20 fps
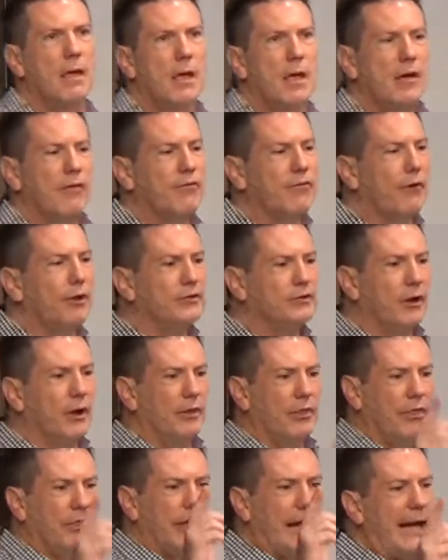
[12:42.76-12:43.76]
And friends,
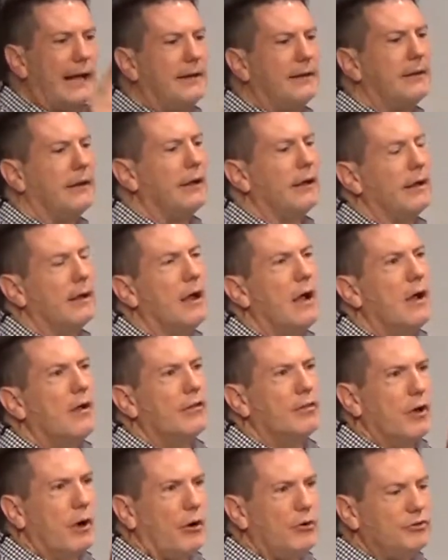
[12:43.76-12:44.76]
on that day,
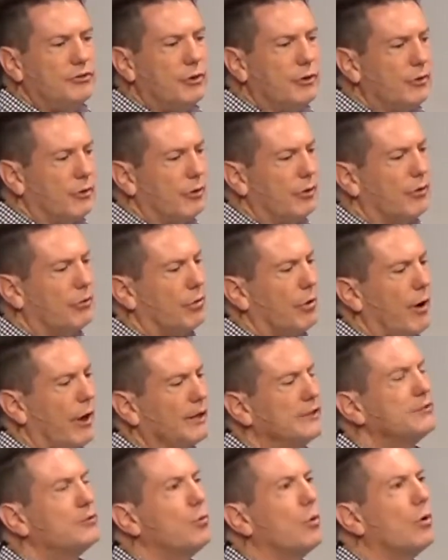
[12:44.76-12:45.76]
those that are in
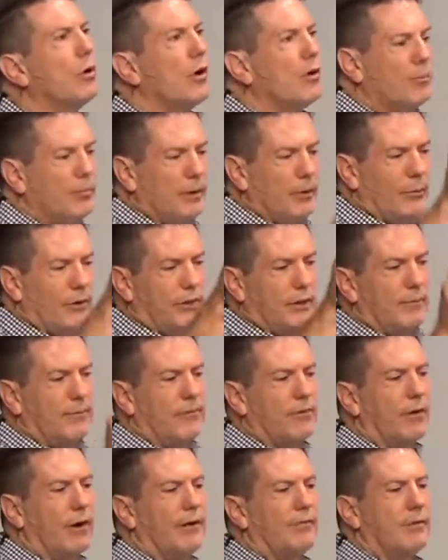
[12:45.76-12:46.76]
Christ will go to be with Him
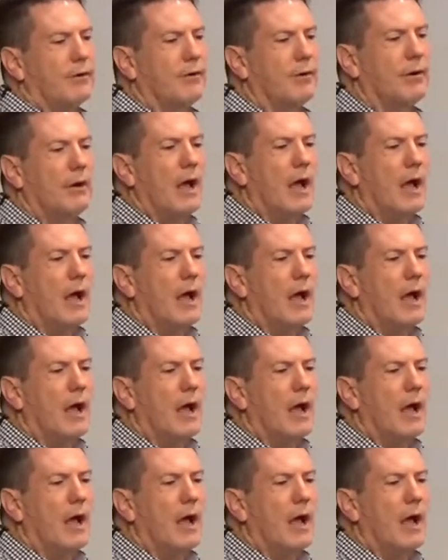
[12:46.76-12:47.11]
forever.